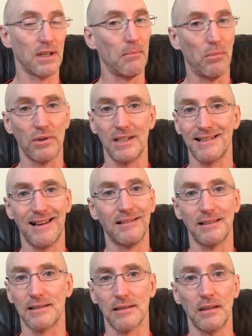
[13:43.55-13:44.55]
Our bodies
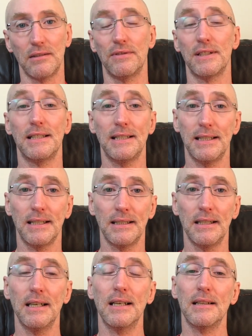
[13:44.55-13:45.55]
aren't designed for sitting,
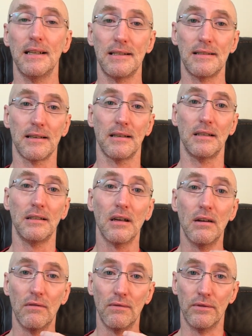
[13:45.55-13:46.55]
they're designed
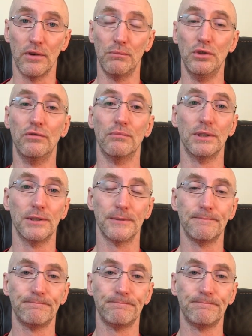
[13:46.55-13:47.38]
for movement.